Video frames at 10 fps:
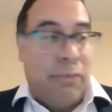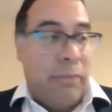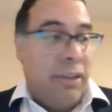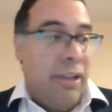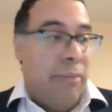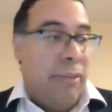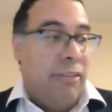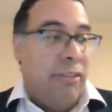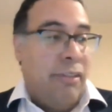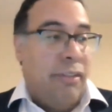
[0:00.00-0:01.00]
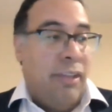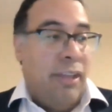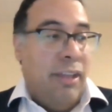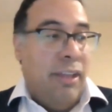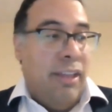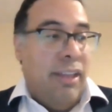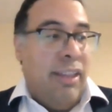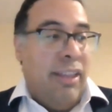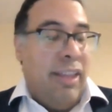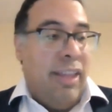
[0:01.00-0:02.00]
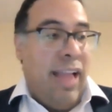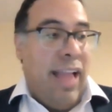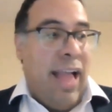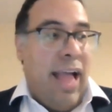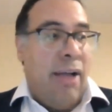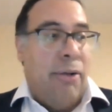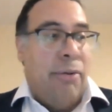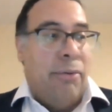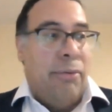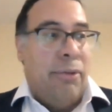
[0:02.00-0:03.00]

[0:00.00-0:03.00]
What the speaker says: from my comments is how